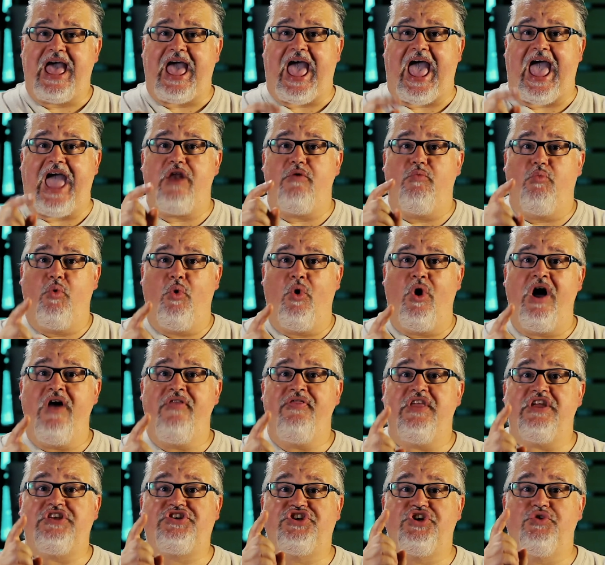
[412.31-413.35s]
and one
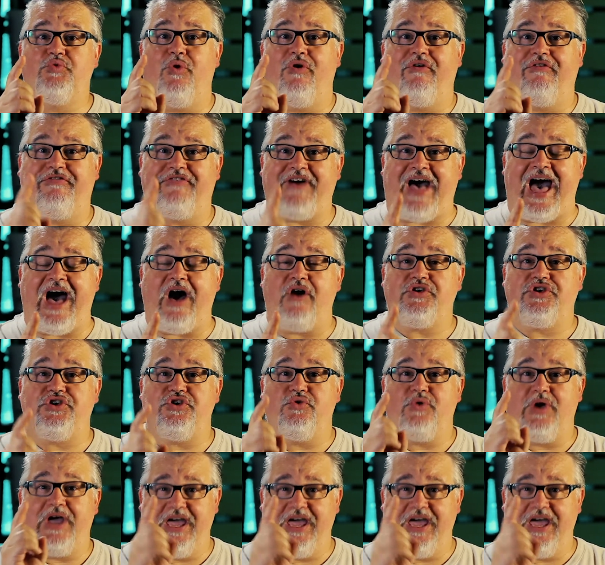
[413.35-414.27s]
that you will value